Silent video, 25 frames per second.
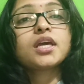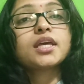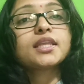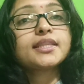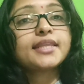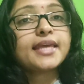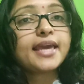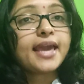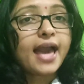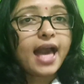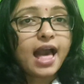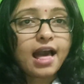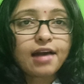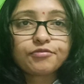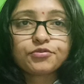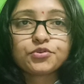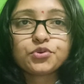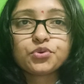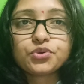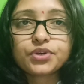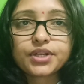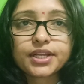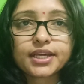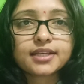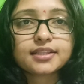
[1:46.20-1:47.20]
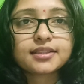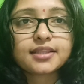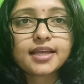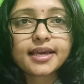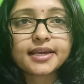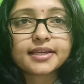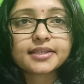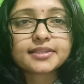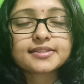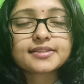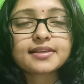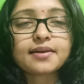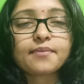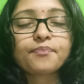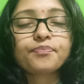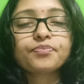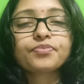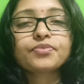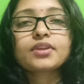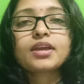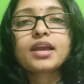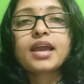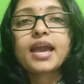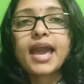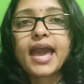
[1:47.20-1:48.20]
They have to take the exam.
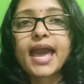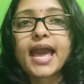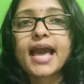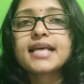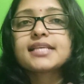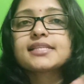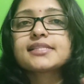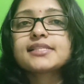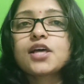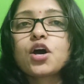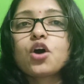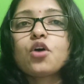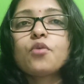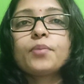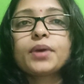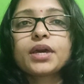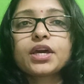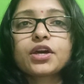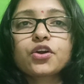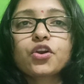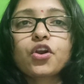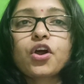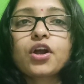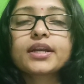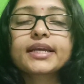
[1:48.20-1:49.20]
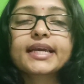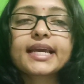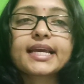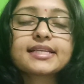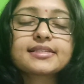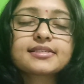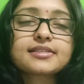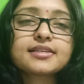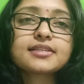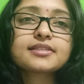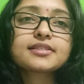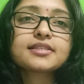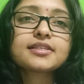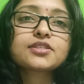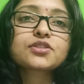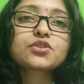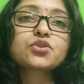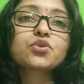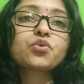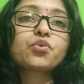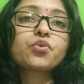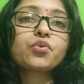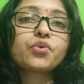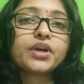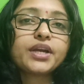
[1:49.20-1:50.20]
As the Omicron cases
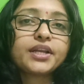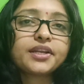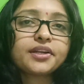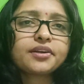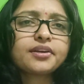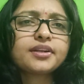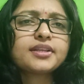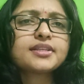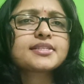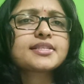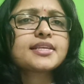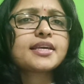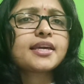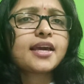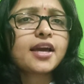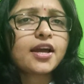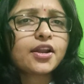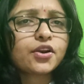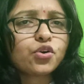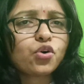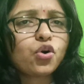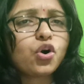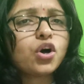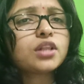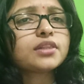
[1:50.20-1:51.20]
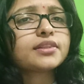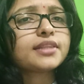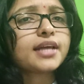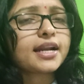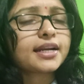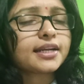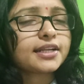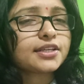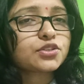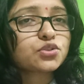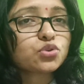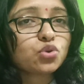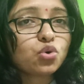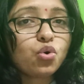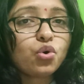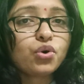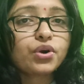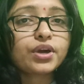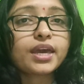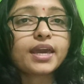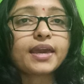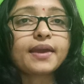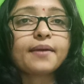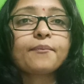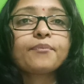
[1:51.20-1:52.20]
is increasing and all, that is
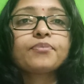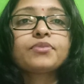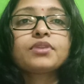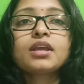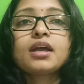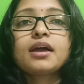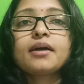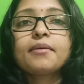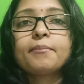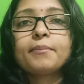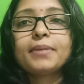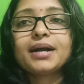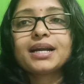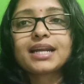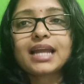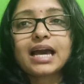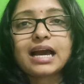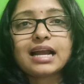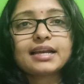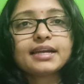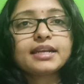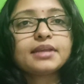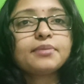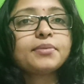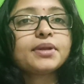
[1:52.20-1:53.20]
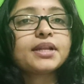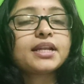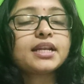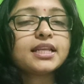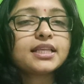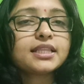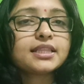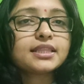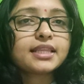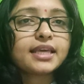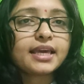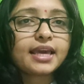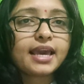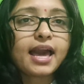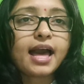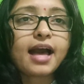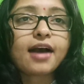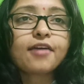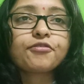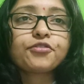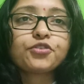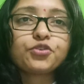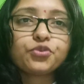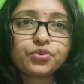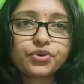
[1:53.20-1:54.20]
okay. But ultimately, they
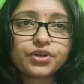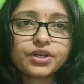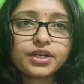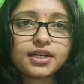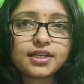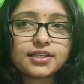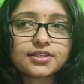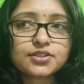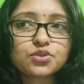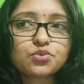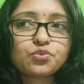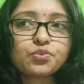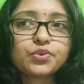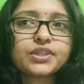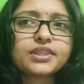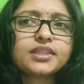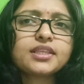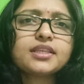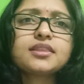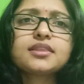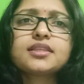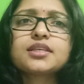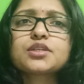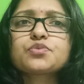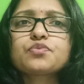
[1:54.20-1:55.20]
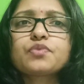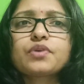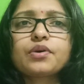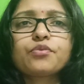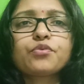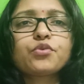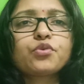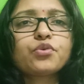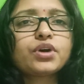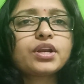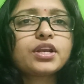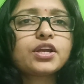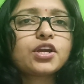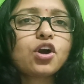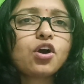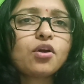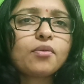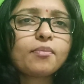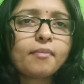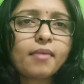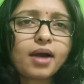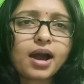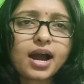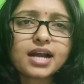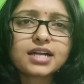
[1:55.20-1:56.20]
have to release within this February
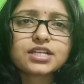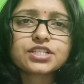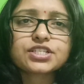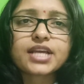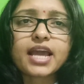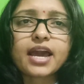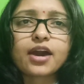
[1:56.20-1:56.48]
or March.